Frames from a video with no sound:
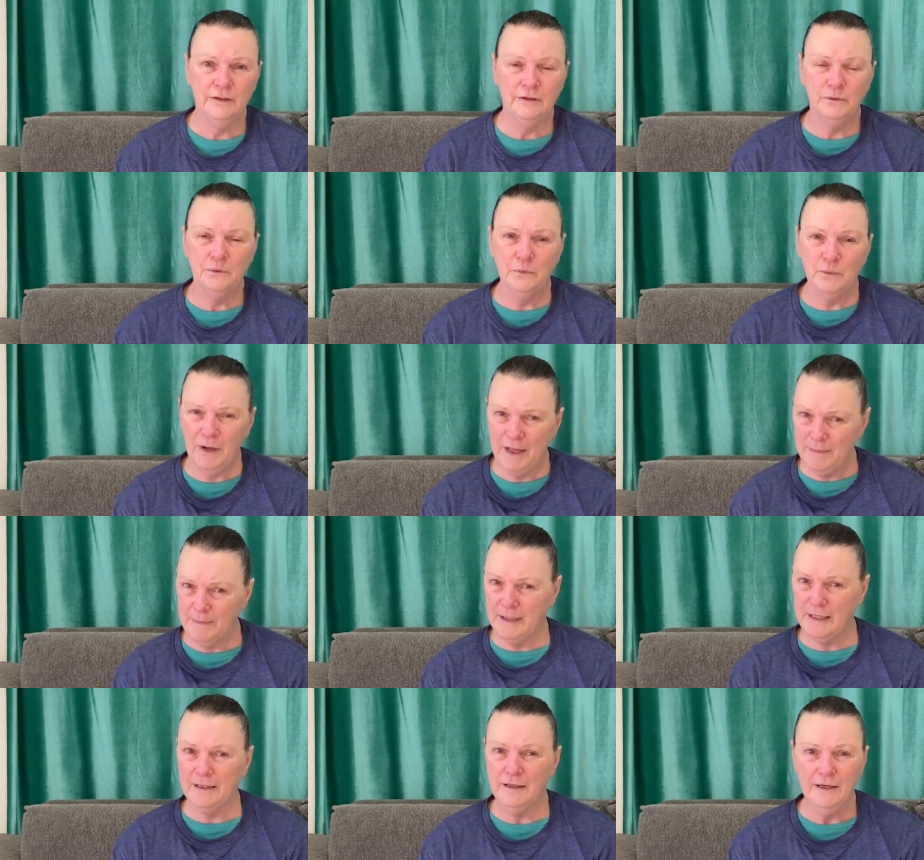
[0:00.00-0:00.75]

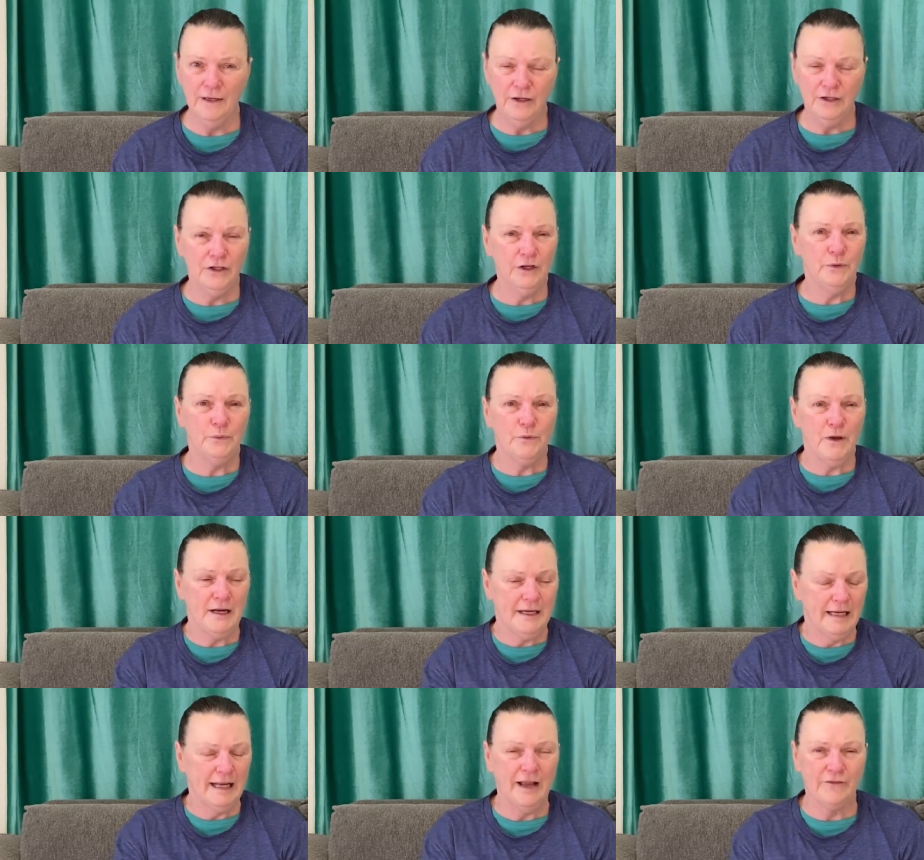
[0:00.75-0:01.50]
Women, you're
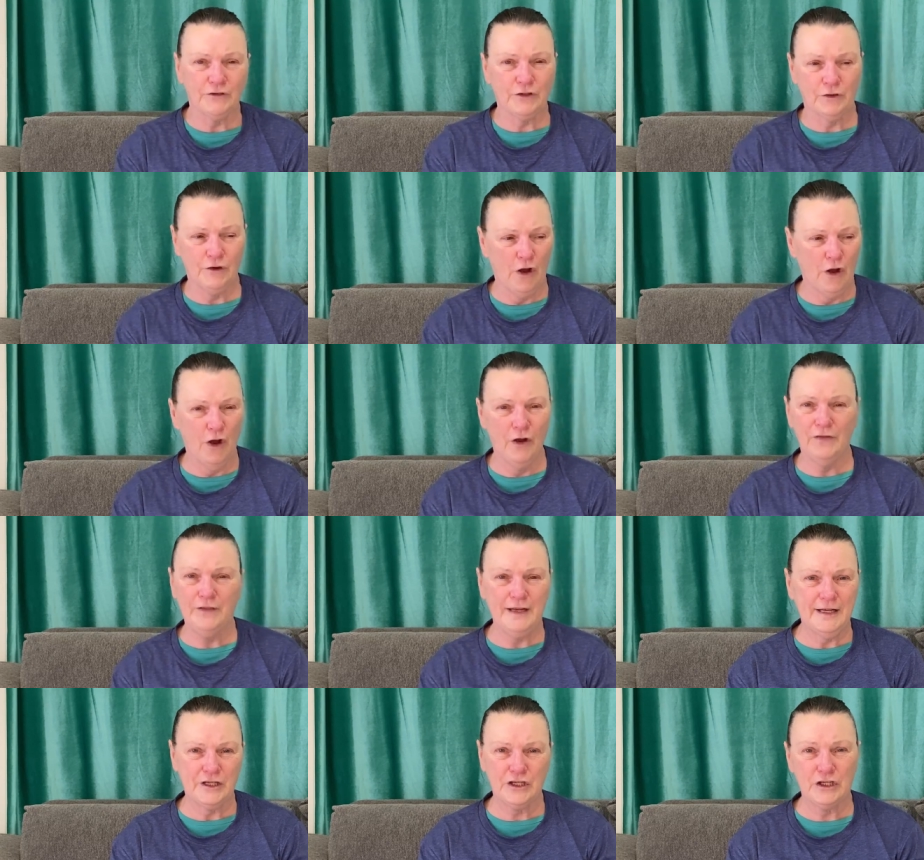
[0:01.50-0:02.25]
running after all
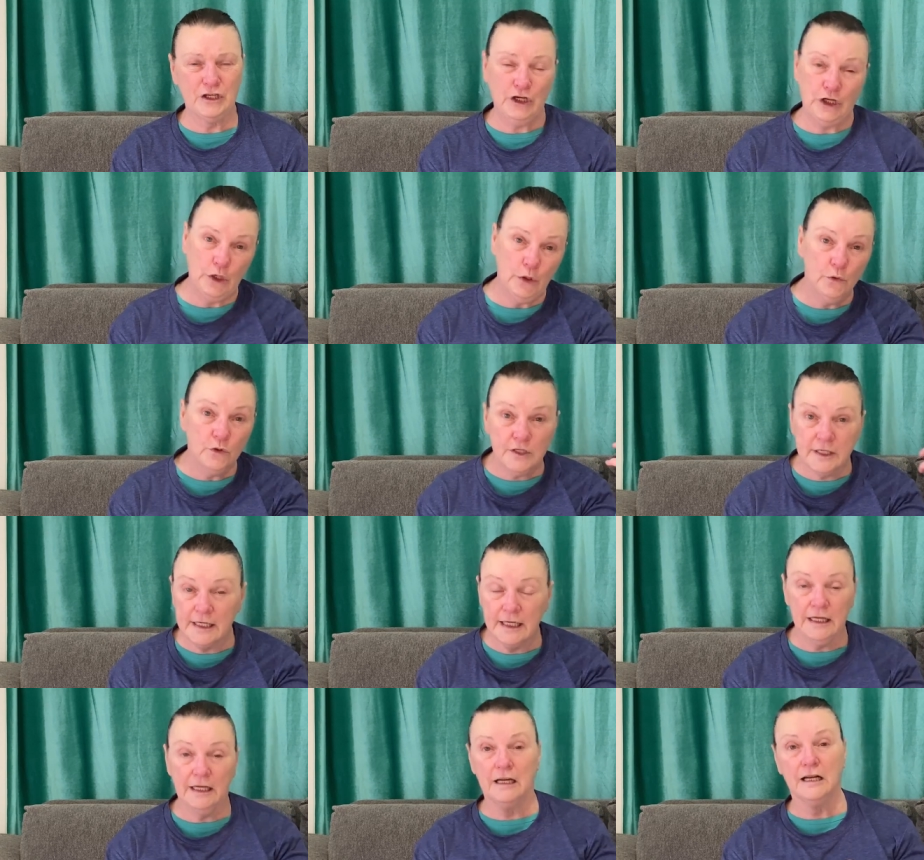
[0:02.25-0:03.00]
these
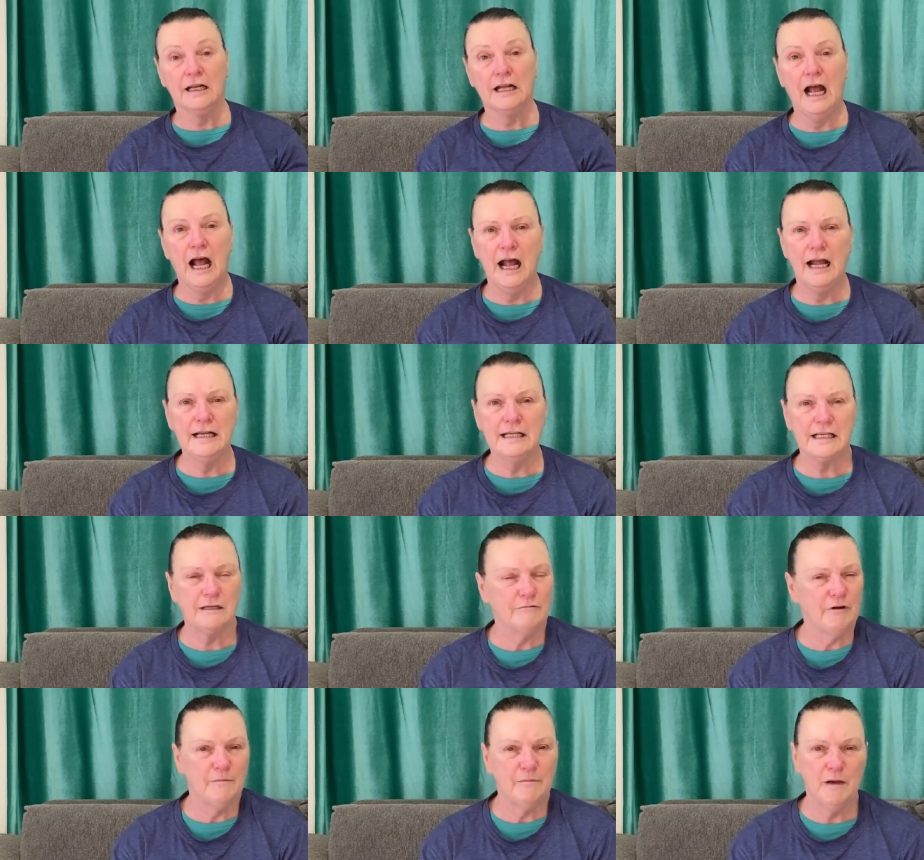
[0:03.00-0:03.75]
cutesy little guys.
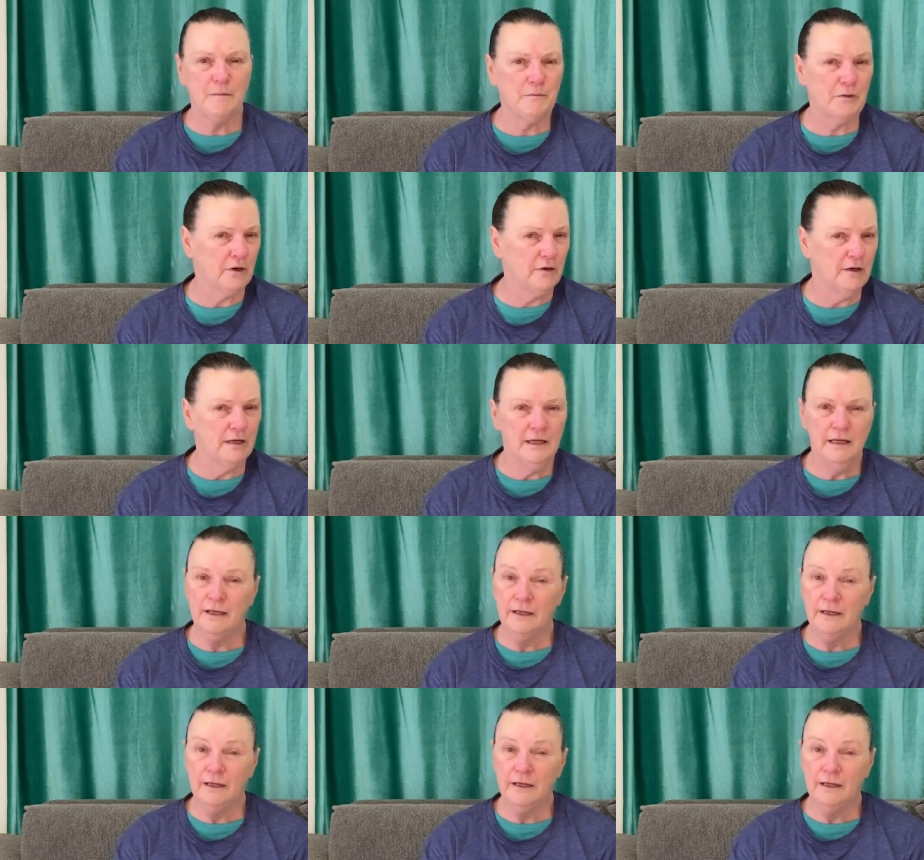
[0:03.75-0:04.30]
And remember,